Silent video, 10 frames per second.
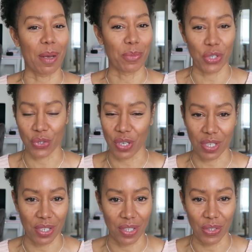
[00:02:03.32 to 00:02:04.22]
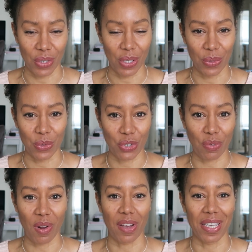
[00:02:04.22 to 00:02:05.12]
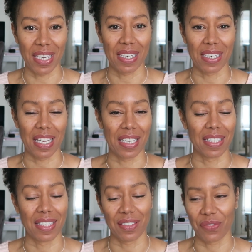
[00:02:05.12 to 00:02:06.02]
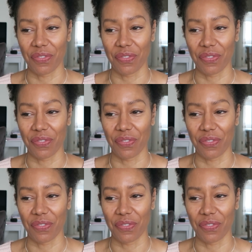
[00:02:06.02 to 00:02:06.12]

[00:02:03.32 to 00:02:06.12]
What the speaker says: I'm just gonna, you know, try and